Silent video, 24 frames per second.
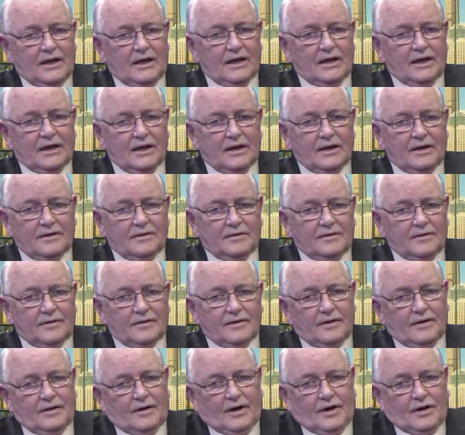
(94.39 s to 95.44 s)
uh,
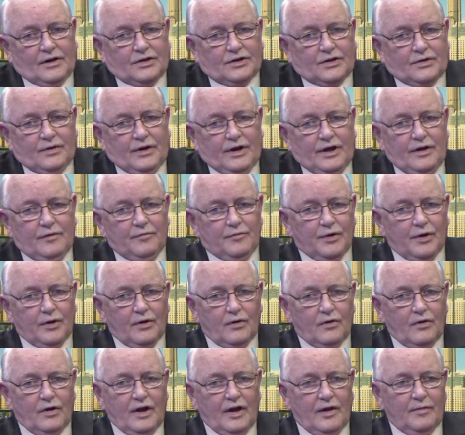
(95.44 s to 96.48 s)
our screening
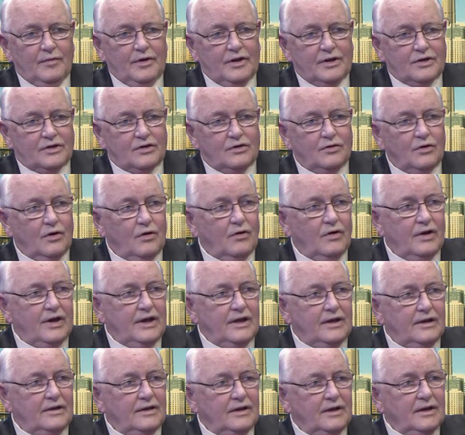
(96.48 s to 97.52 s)
program is
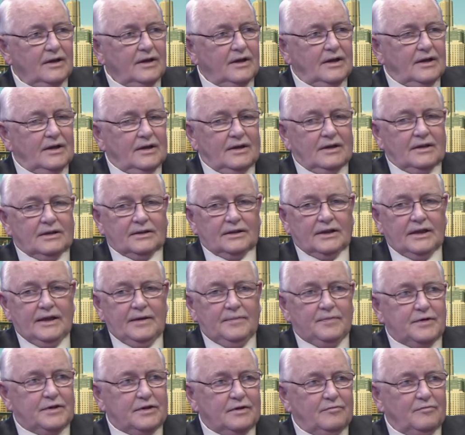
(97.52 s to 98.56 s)
growing
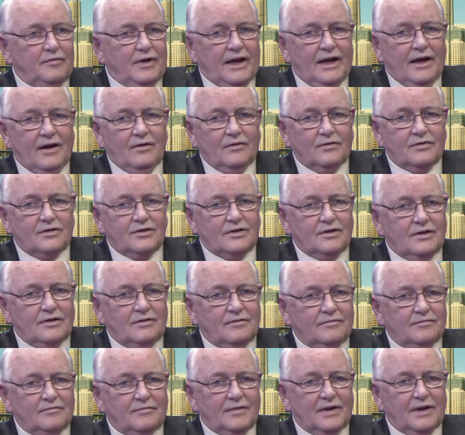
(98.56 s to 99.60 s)
leaps and bounds,
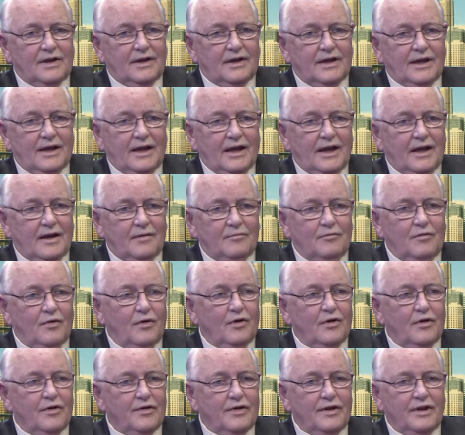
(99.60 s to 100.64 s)
and uh, at
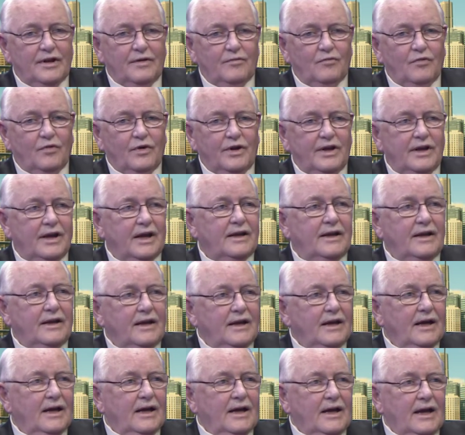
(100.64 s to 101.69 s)
more than we had
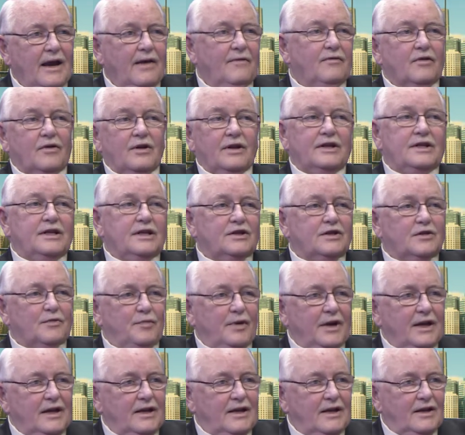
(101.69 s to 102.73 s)
ever
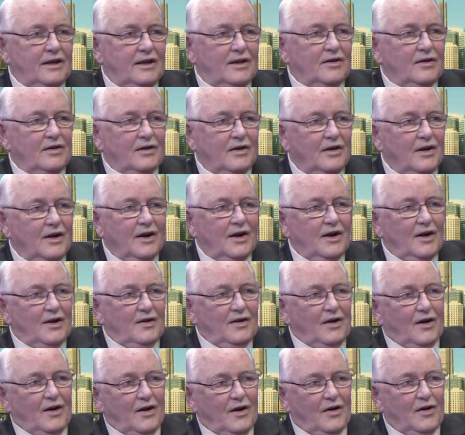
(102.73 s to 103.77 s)
anticipated in our
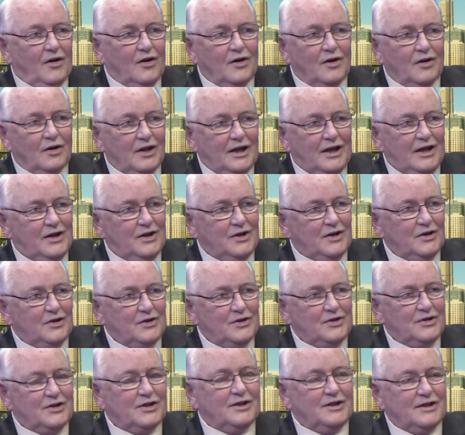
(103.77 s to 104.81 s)
our early
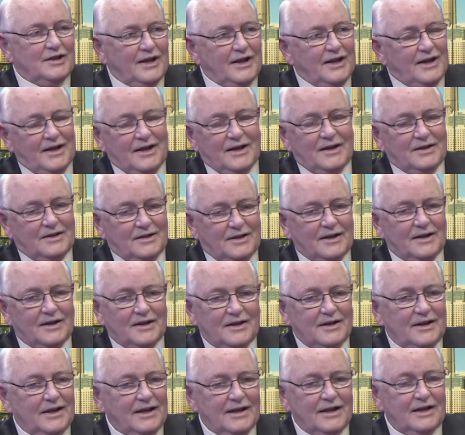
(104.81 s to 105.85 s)
years, and and
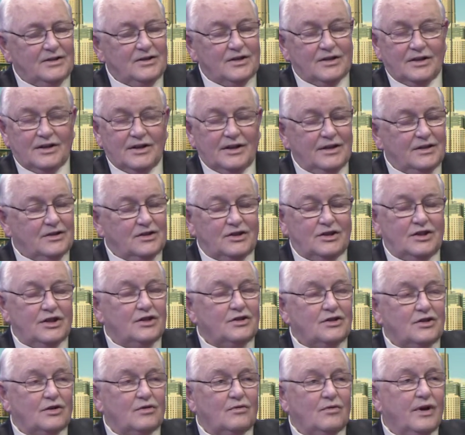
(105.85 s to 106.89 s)
uh, it's it's
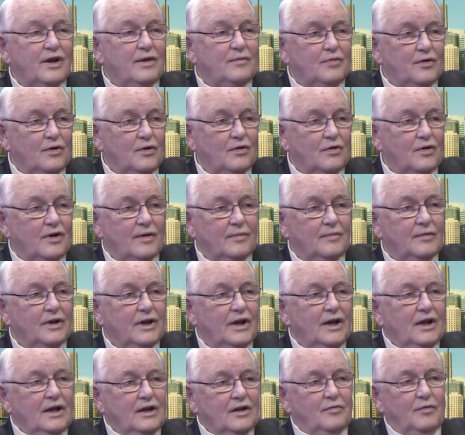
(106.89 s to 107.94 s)
just a great program
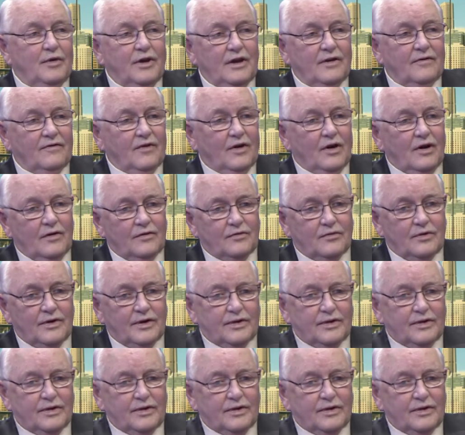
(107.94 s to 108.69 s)
to be involved